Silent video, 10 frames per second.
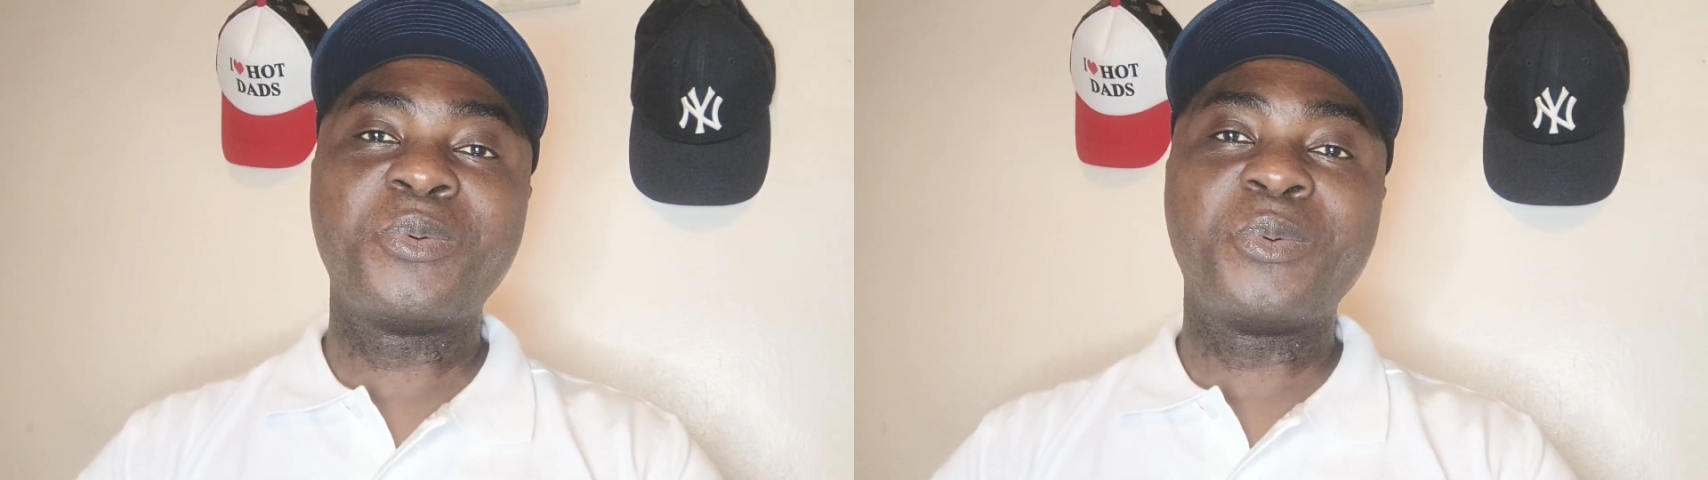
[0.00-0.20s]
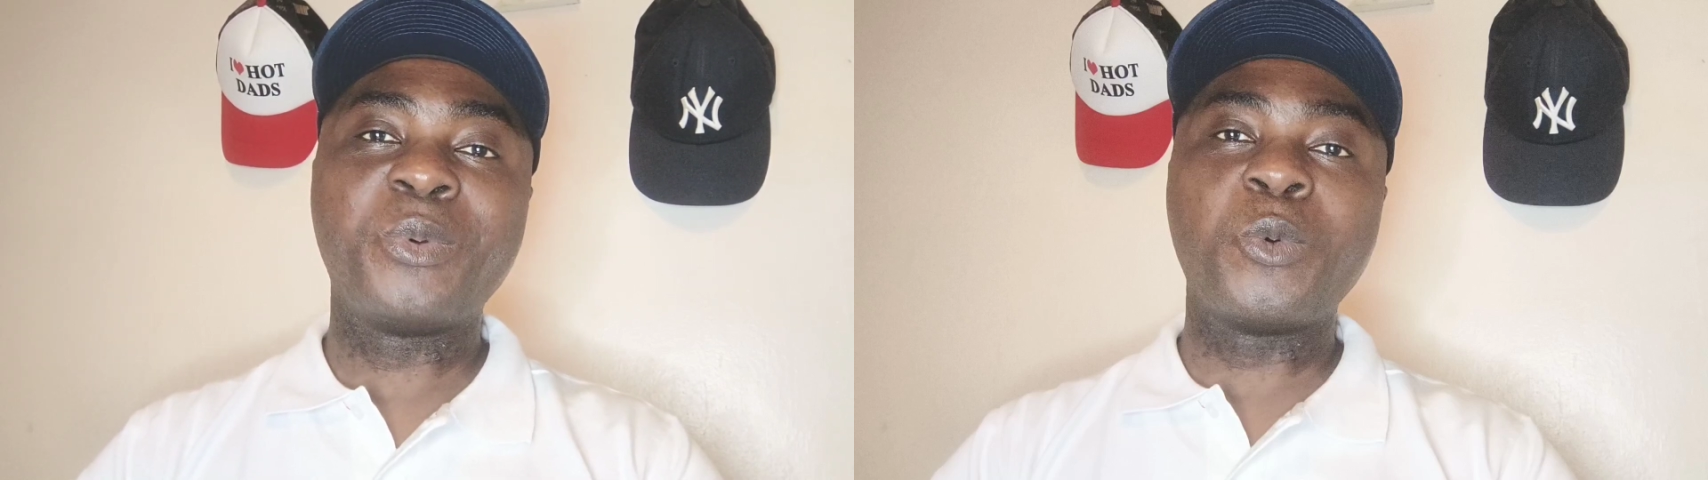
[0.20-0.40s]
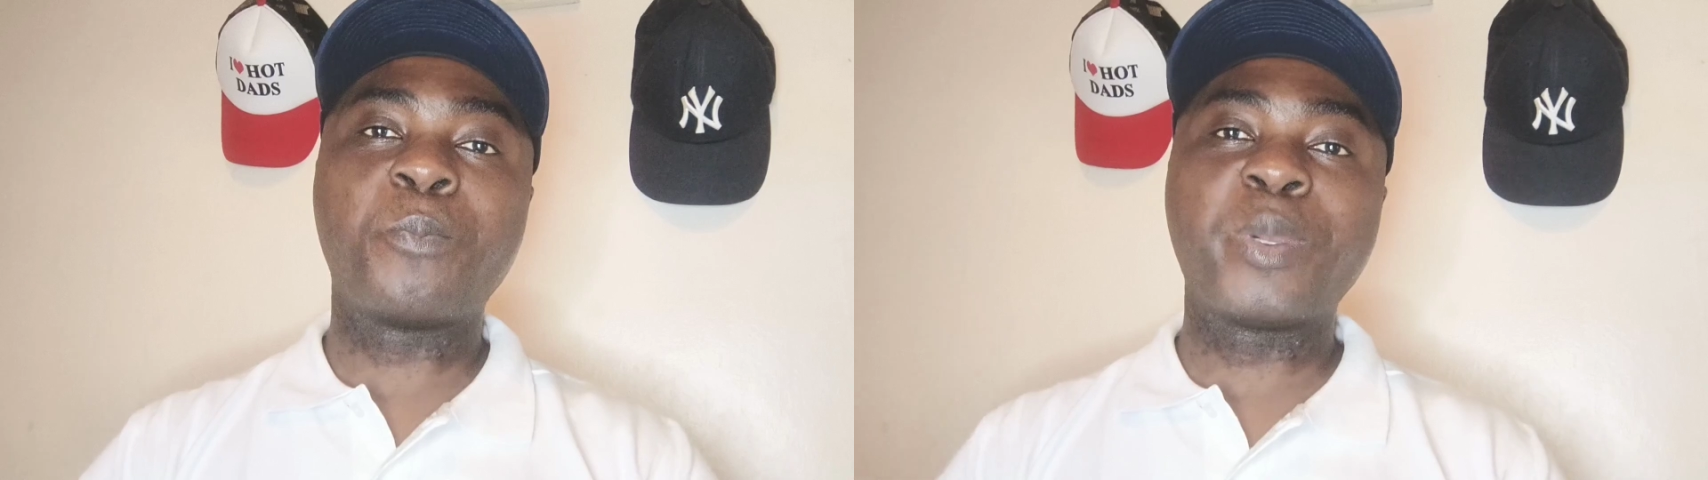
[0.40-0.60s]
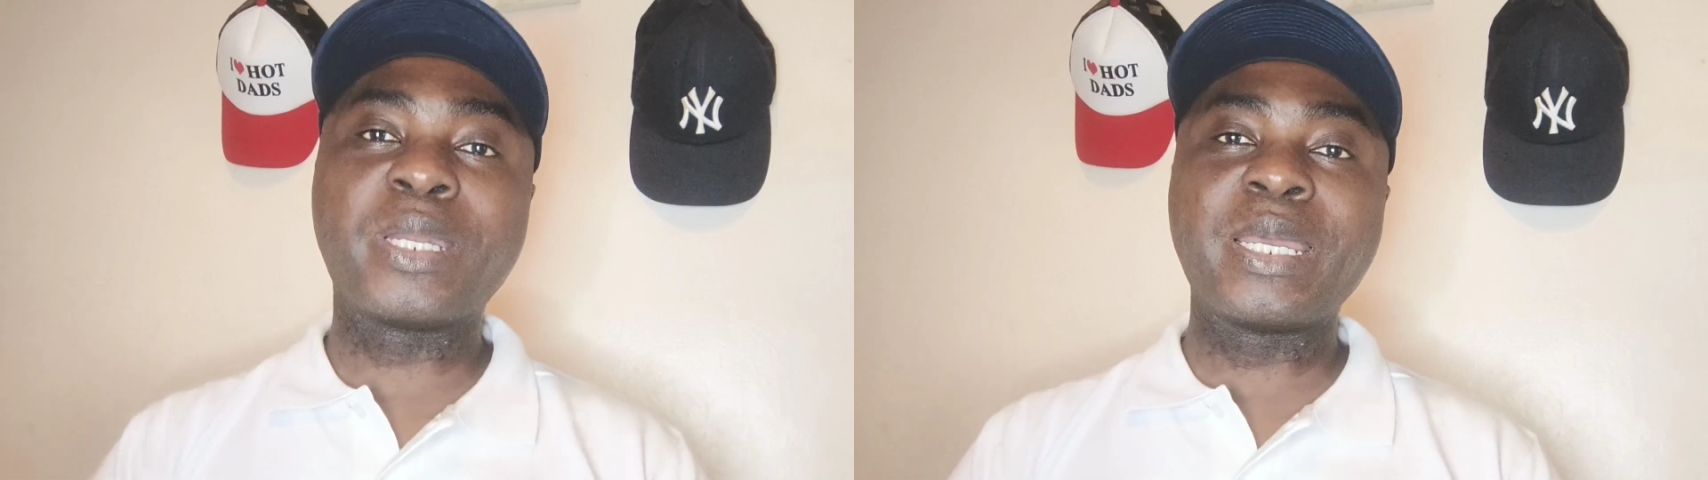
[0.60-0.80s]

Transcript: we will pick